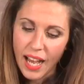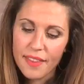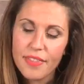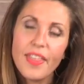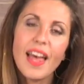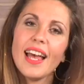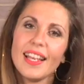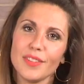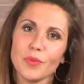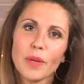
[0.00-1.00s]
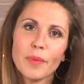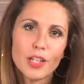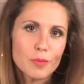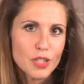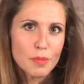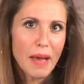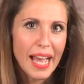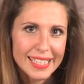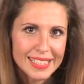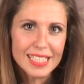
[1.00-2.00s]
and then when we come to the
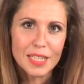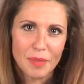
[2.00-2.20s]
painting